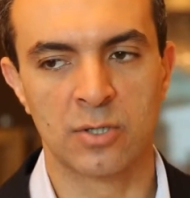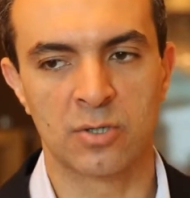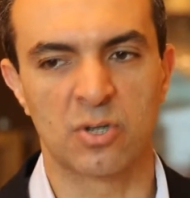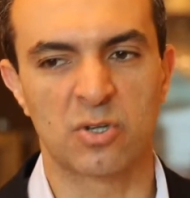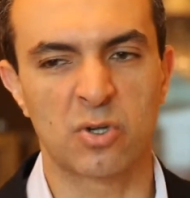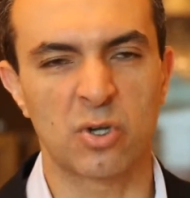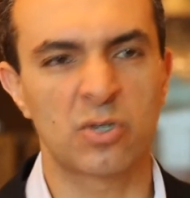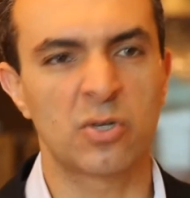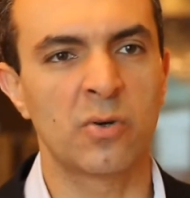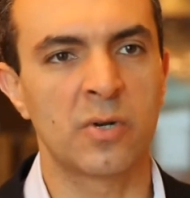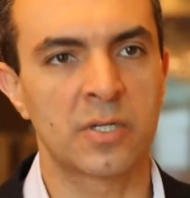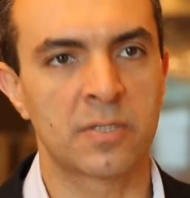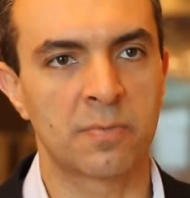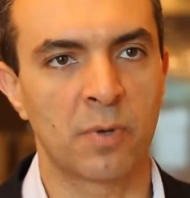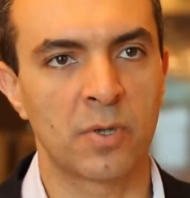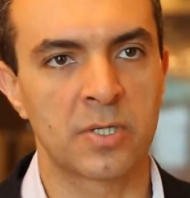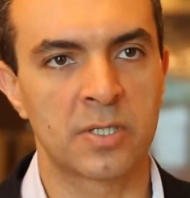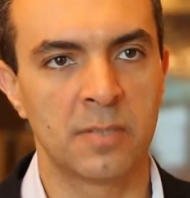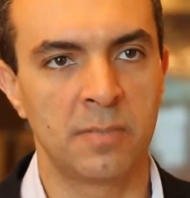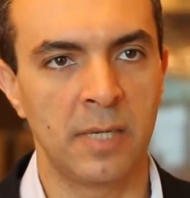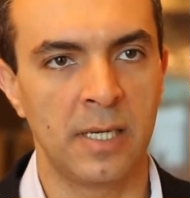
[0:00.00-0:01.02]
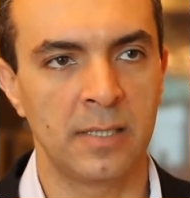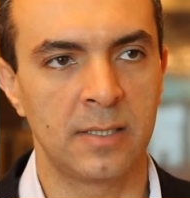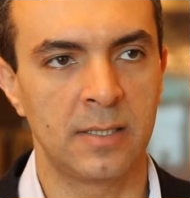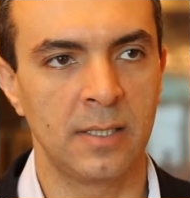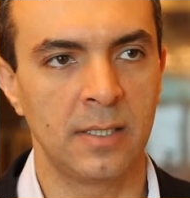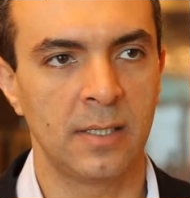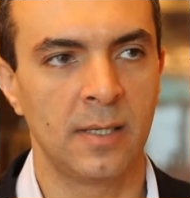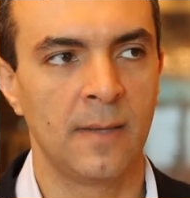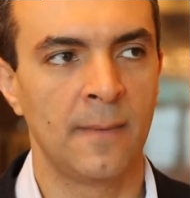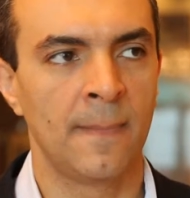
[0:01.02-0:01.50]
So social
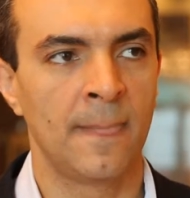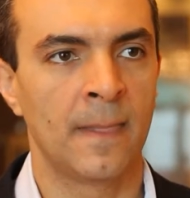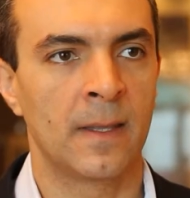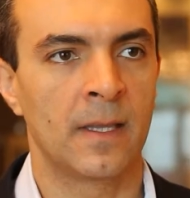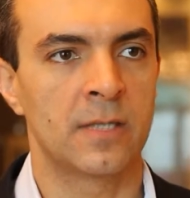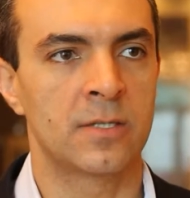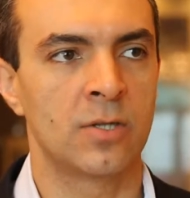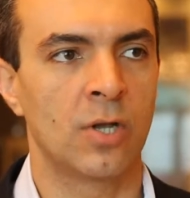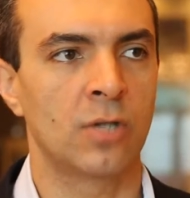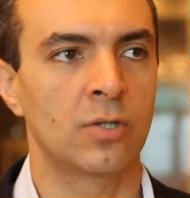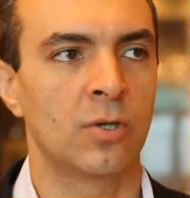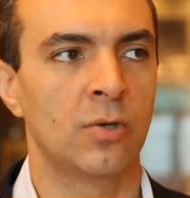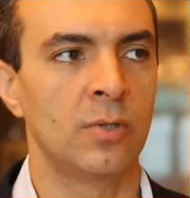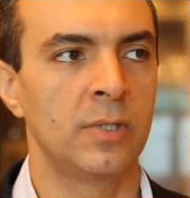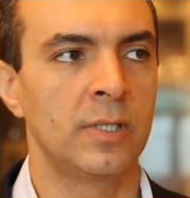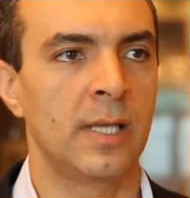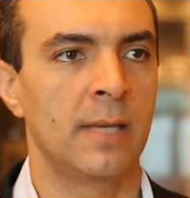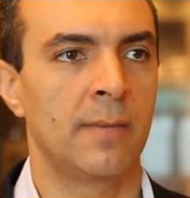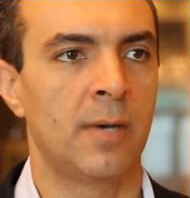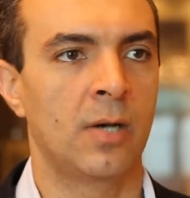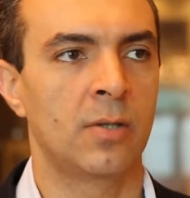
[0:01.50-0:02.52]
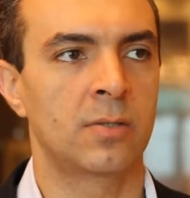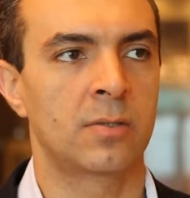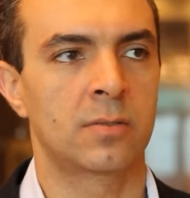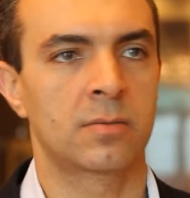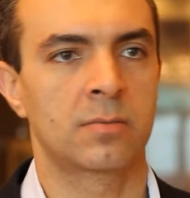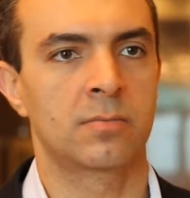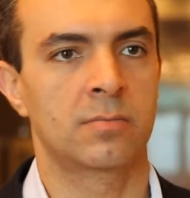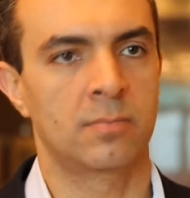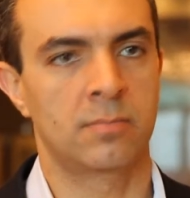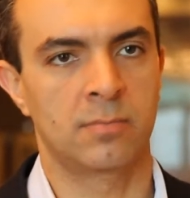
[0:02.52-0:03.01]
responsibility is not only about
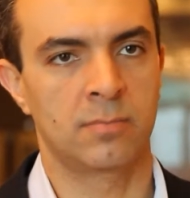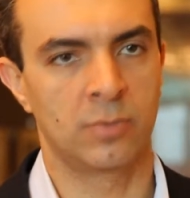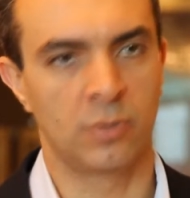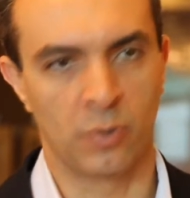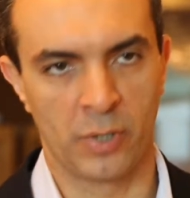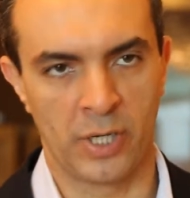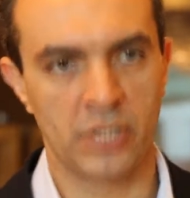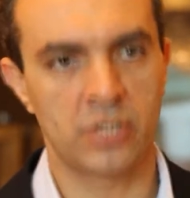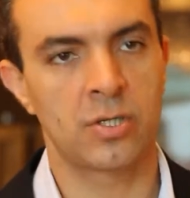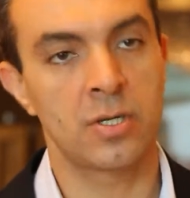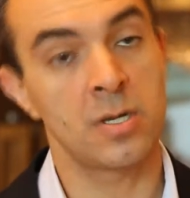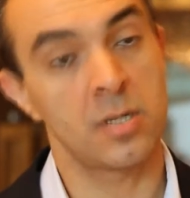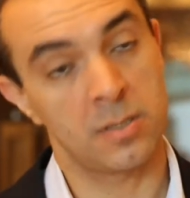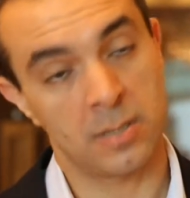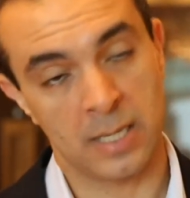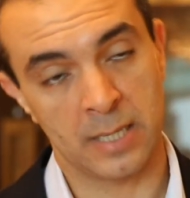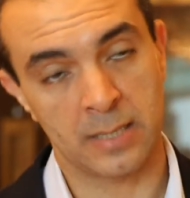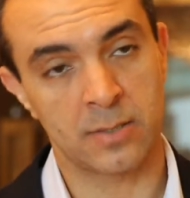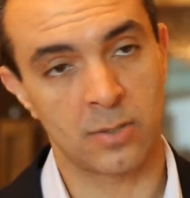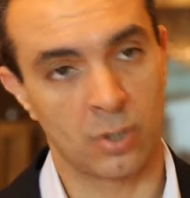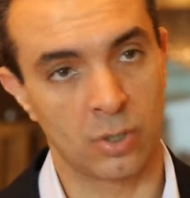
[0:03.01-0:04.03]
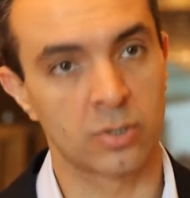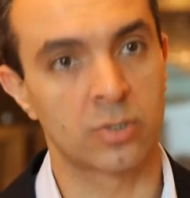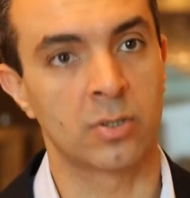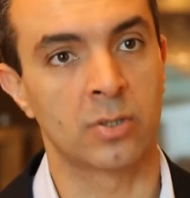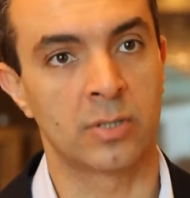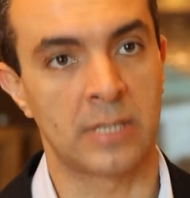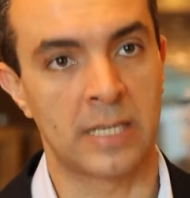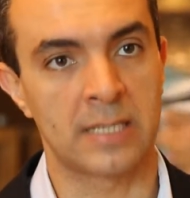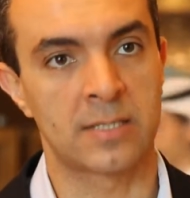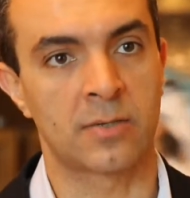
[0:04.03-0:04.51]
donations,
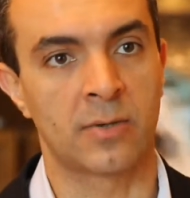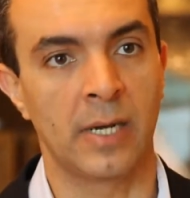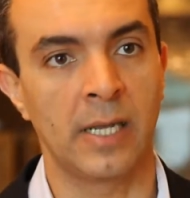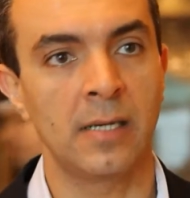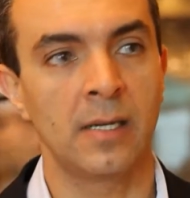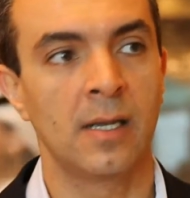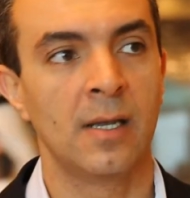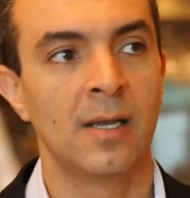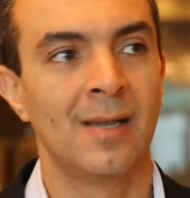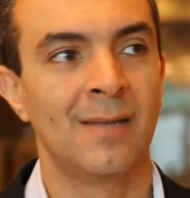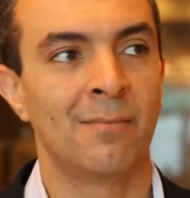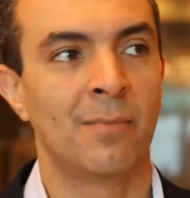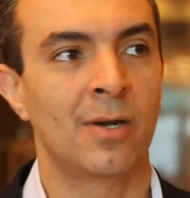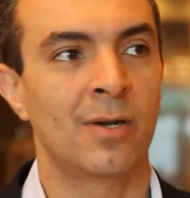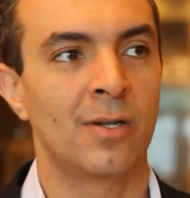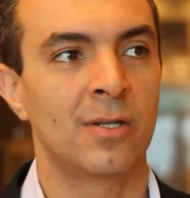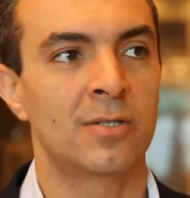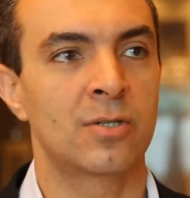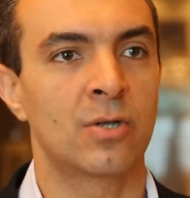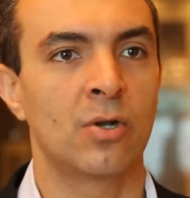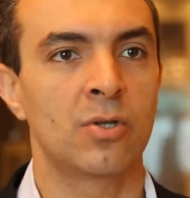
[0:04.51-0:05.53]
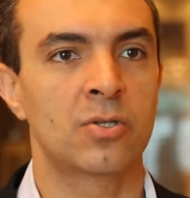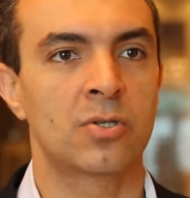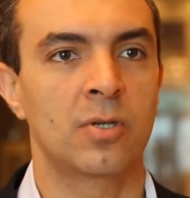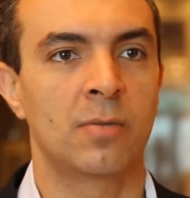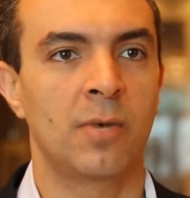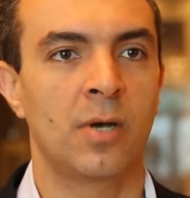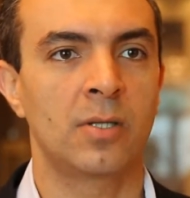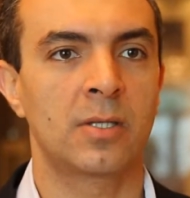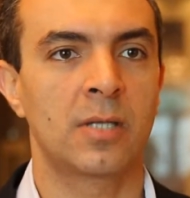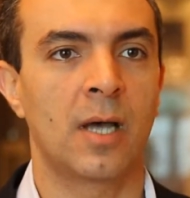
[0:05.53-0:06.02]
that's great, but it's
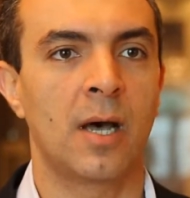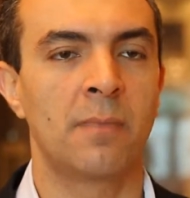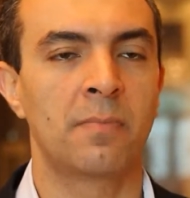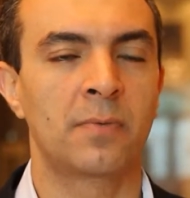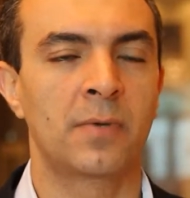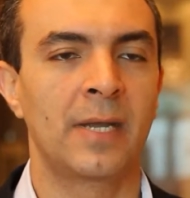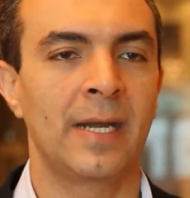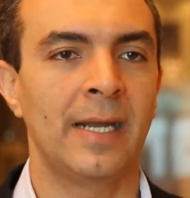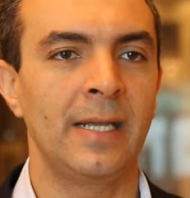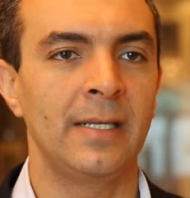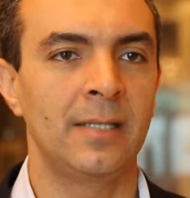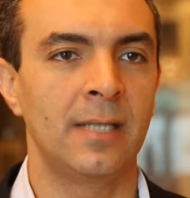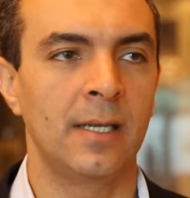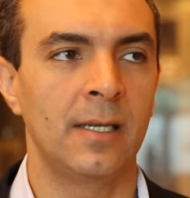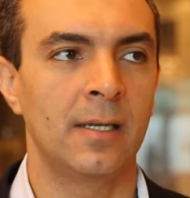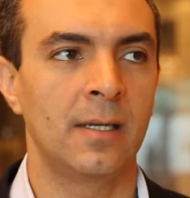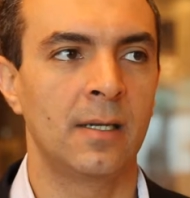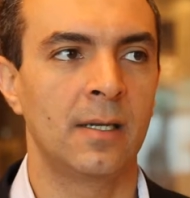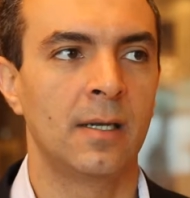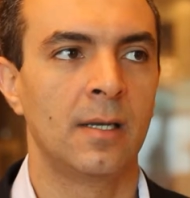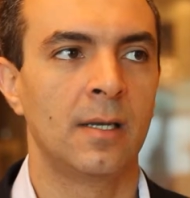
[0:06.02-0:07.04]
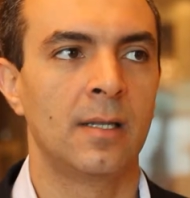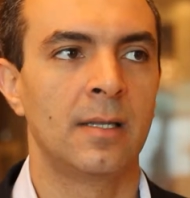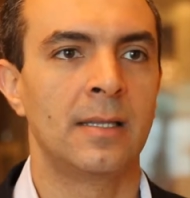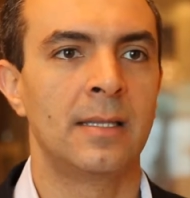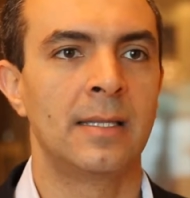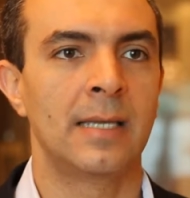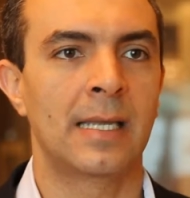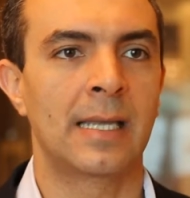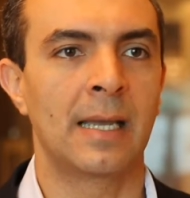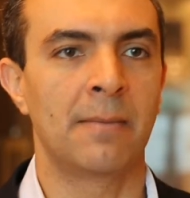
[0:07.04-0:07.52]
also about upgrading
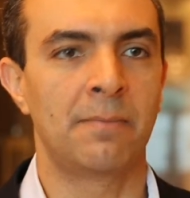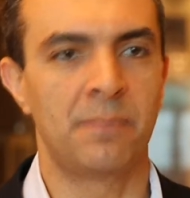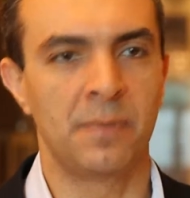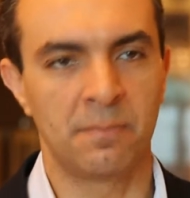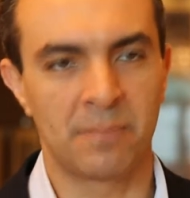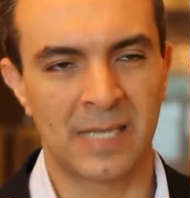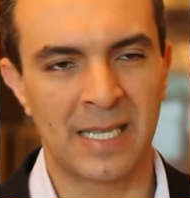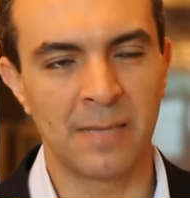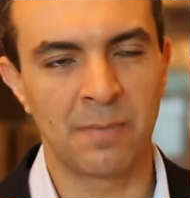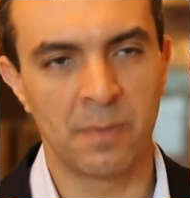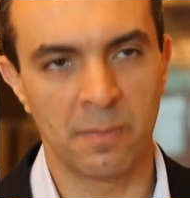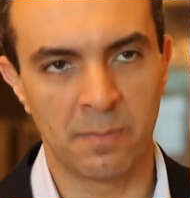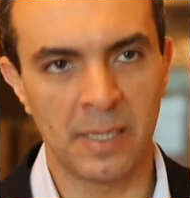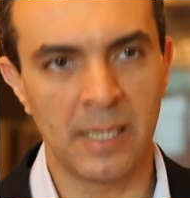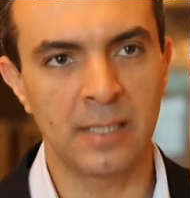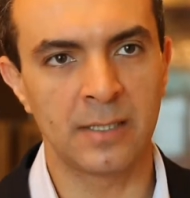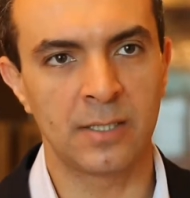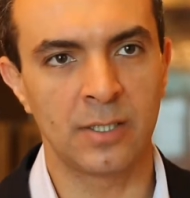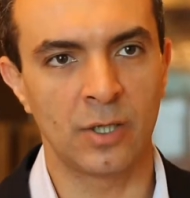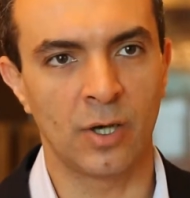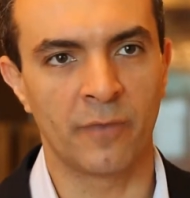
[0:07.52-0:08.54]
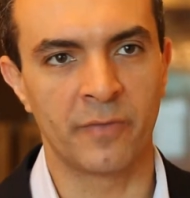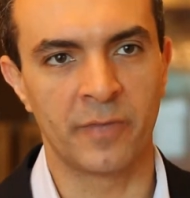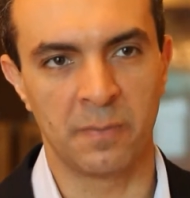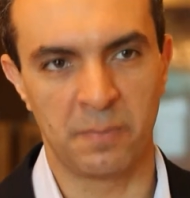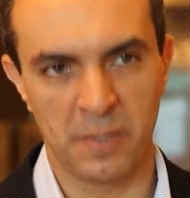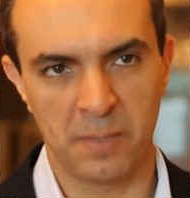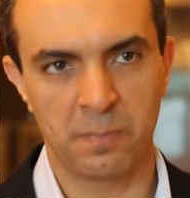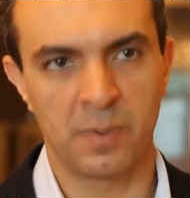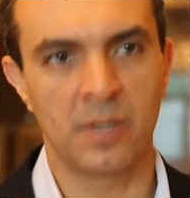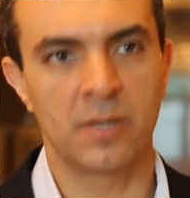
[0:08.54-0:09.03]
the capability of
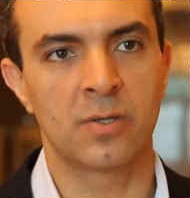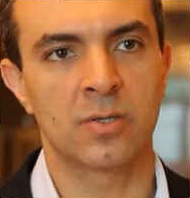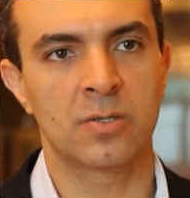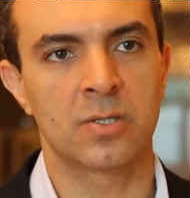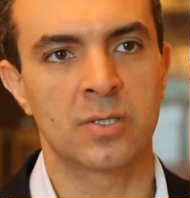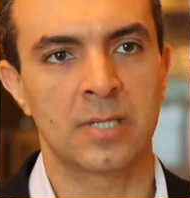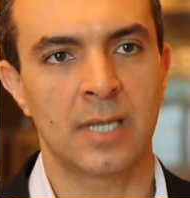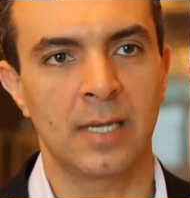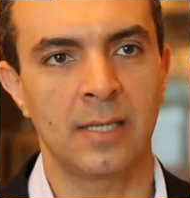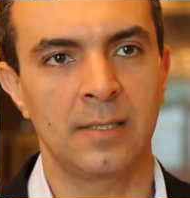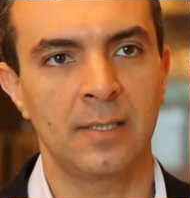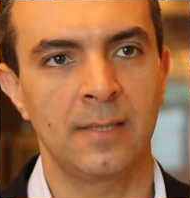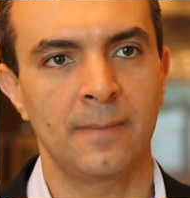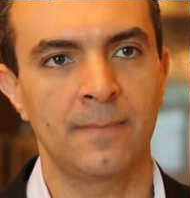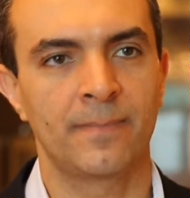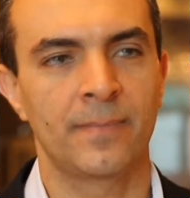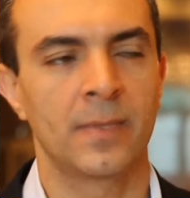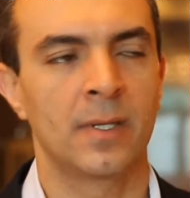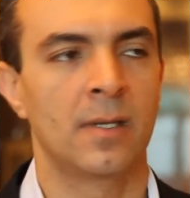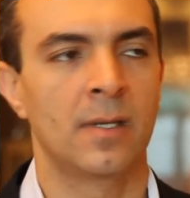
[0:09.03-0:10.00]
the people in the society,